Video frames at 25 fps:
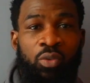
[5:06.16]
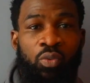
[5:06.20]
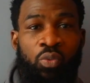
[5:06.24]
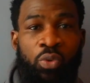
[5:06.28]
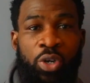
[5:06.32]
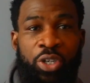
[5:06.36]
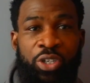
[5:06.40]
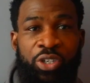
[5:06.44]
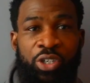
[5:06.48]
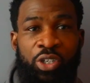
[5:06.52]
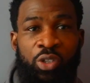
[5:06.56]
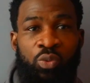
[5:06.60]

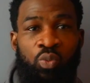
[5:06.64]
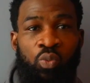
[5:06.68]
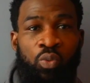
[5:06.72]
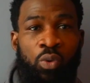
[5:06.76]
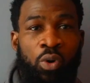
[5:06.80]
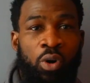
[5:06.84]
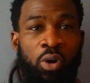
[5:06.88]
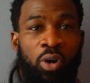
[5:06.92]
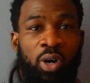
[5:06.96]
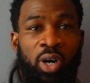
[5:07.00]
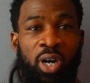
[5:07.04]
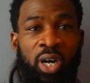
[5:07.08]
which is
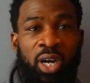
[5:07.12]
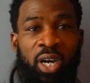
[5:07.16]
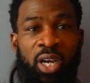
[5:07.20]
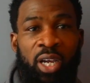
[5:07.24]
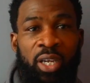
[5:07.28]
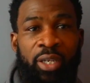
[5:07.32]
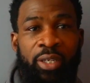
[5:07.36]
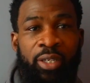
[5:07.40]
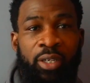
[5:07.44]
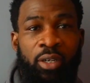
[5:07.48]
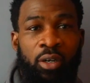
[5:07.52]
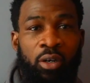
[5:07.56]
what
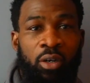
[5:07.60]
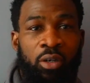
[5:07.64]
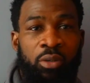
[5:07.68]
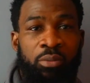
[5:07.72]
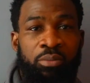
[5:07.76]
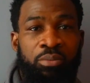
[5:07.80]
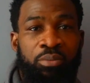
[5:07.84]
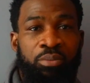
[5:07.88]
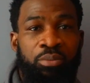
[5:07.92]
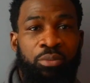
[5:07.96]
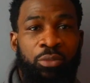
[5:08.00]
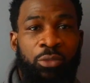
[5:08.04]
I got
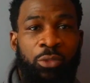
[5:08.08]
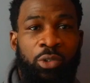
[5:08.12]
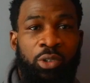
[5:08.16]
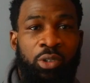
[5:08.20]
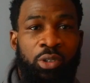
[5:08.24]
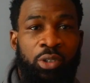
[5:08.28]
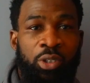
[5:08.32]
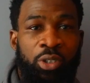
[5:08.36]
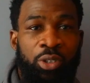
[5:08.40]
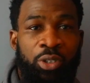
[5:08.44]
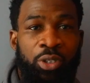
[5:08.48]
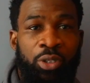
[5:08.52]
him
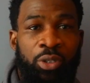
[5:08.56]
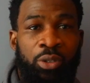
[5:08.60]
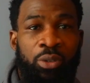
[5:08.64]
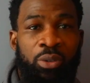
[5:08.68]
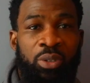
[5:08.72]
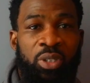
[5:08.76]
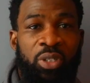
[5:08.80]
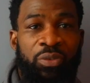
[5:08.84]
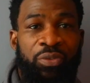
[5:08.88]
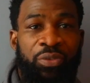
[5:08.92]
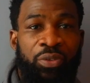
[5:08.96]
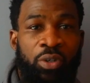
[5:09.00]
to do
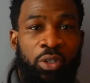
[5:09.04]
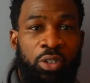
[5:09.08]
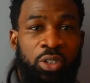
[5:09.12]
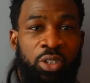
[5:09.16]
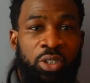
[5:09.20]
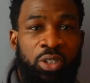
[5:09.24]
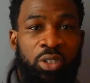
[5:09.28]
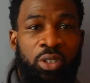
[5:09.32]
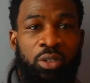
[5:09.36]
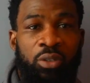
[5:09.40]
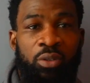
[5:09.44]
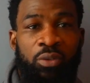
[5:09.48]
in the first